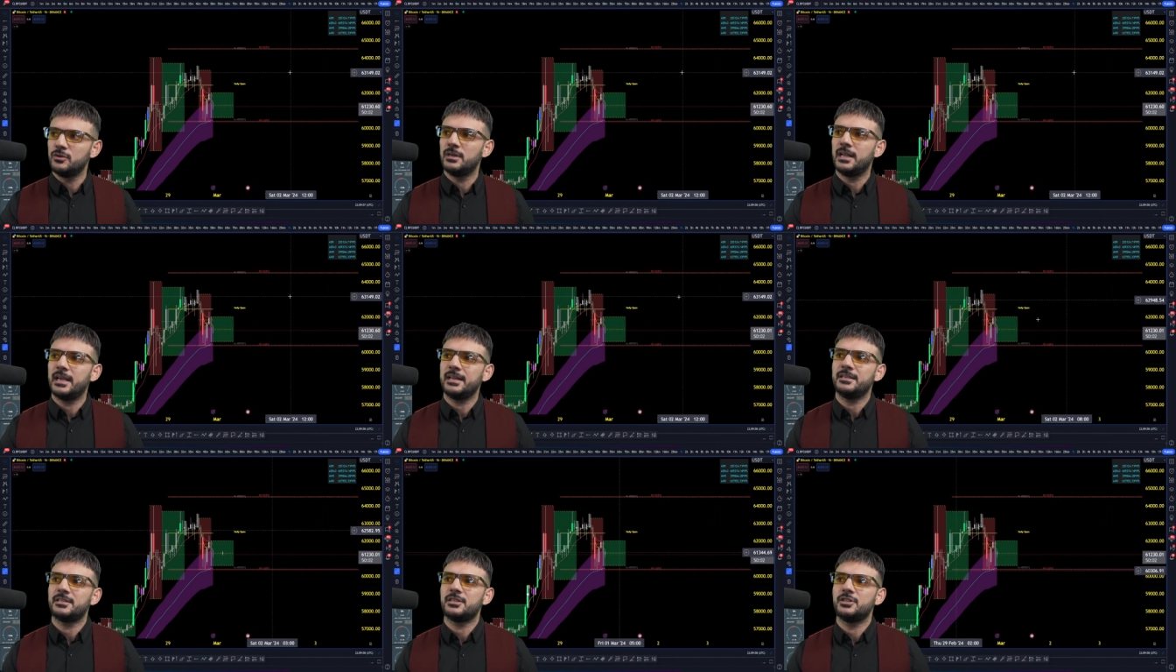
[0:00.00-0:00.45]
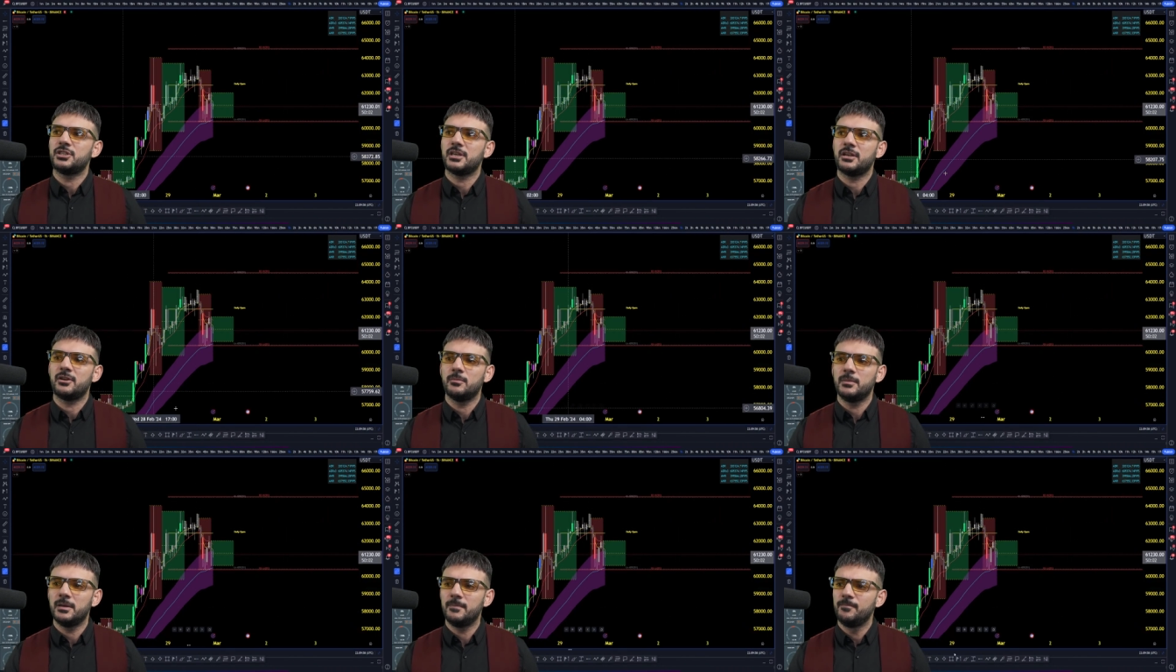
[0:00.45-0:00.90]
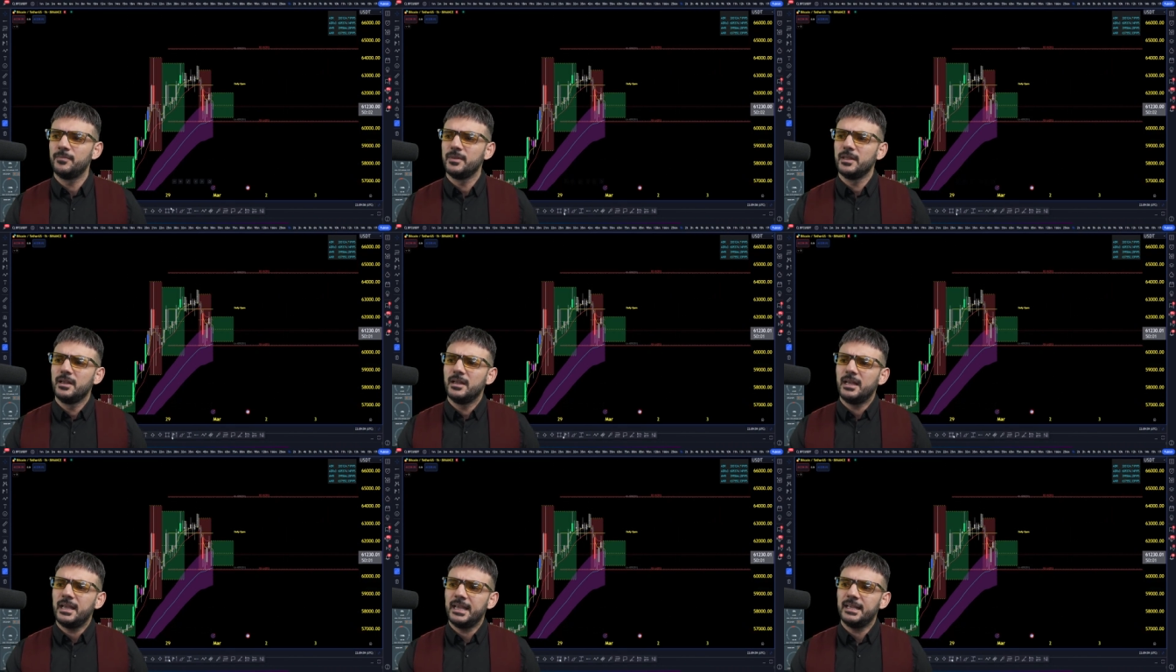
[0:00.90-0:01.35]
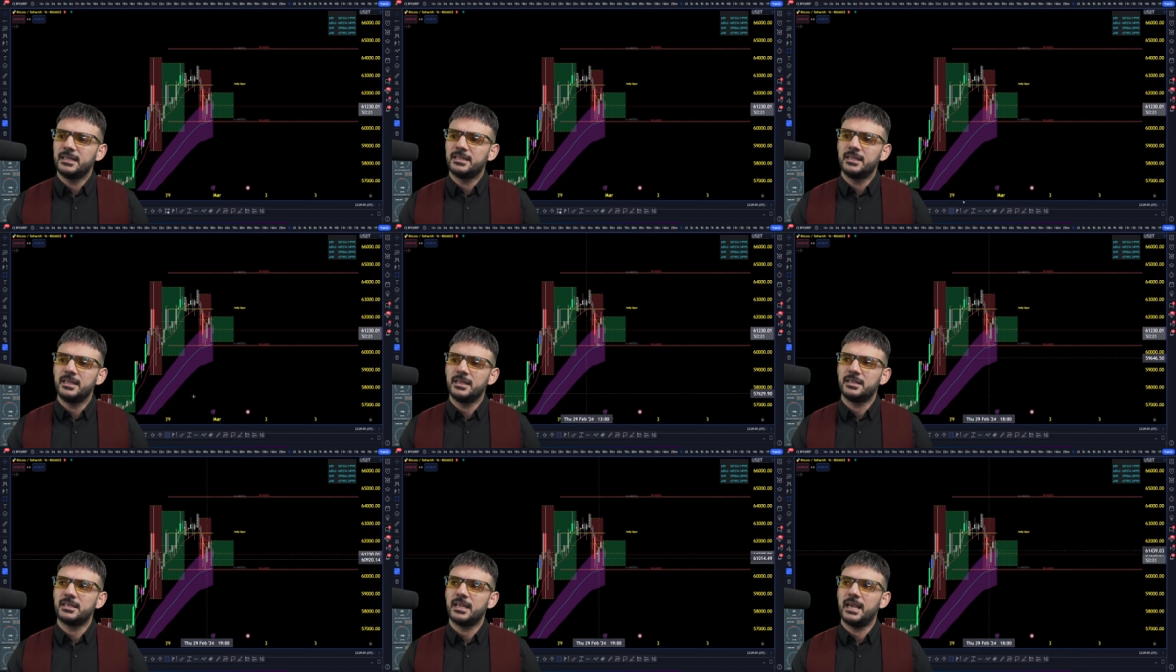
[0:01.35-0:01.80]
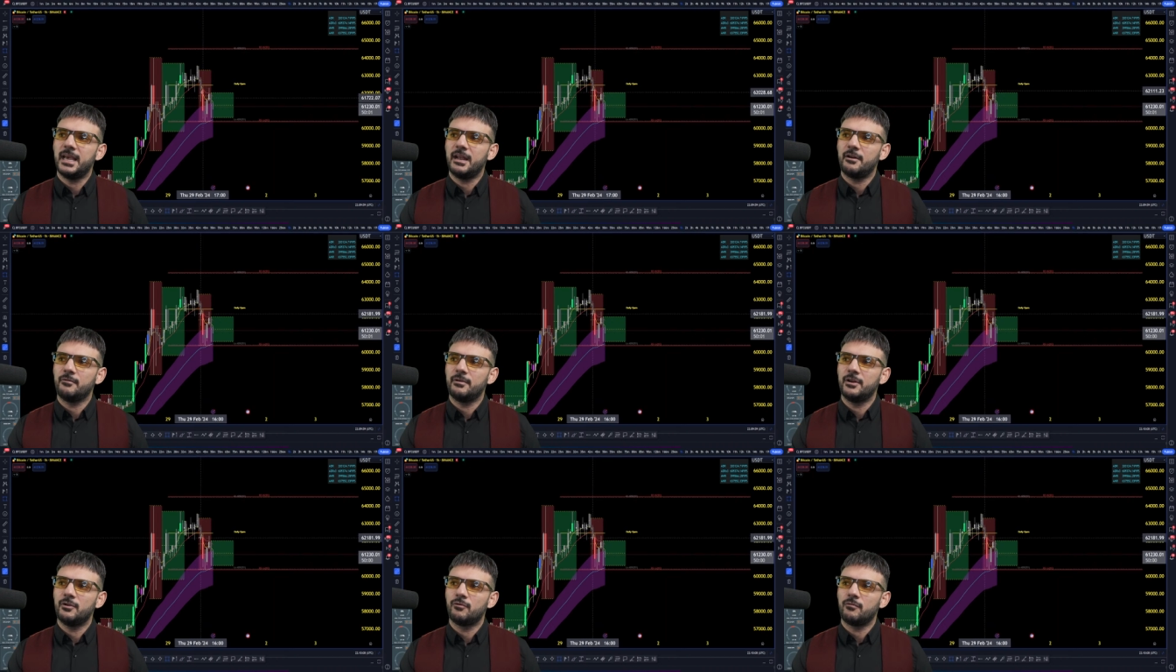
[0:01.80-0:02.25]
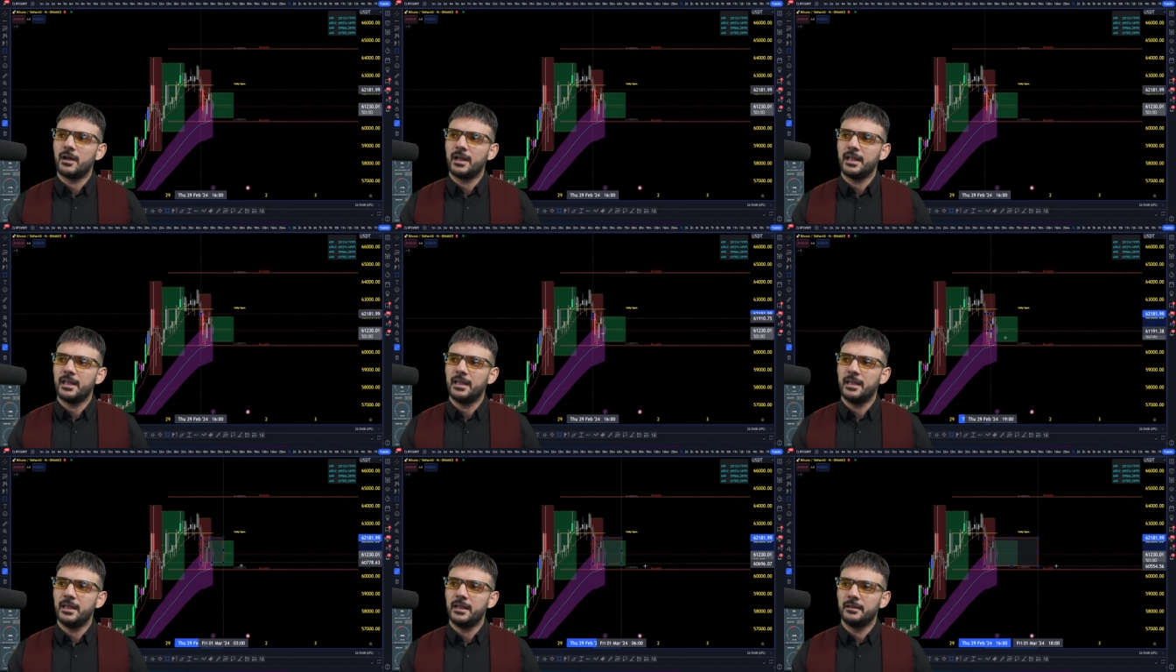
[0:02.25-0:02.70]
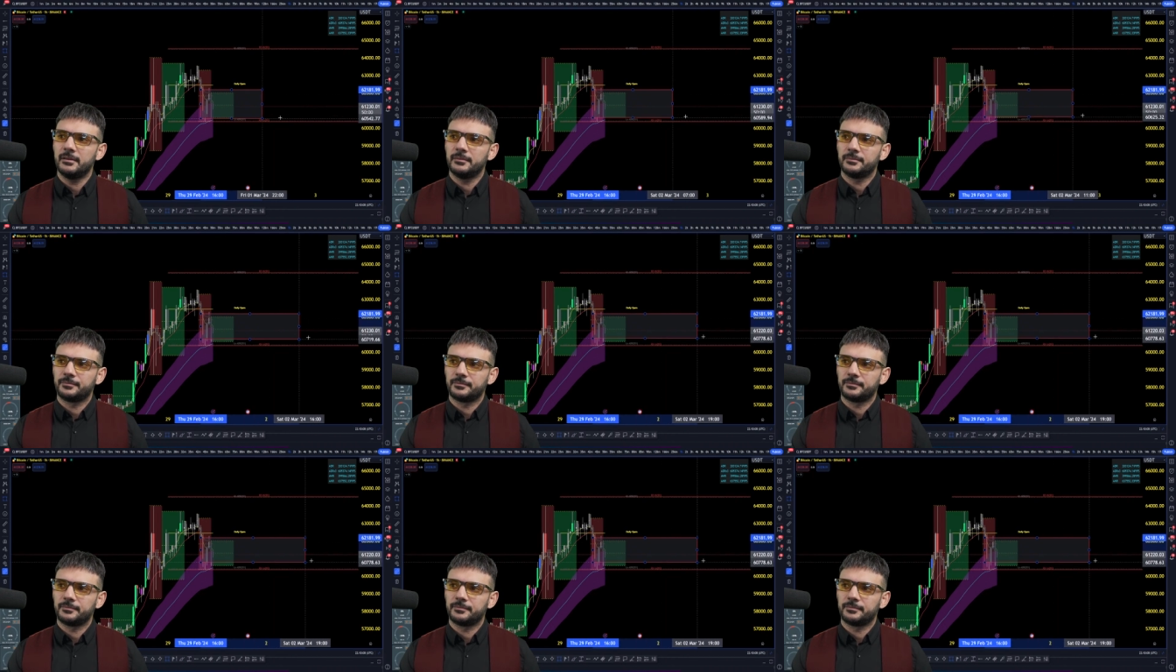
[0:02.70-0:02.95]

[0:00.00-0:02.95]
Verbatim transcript: ladies and gentlemen, is this area right here.